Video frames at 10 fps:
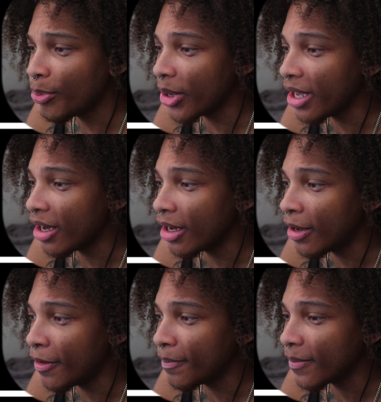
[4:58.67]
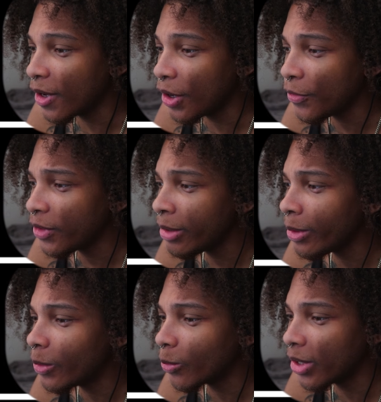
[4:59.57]
but um, hopefully
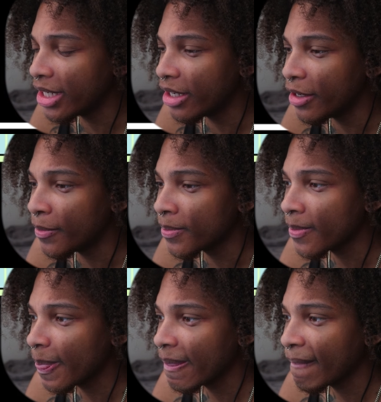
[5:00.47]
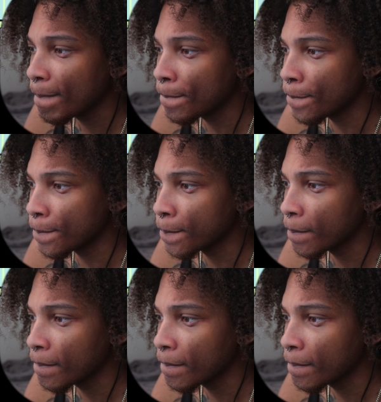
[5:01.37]
we won't run into him. Mm.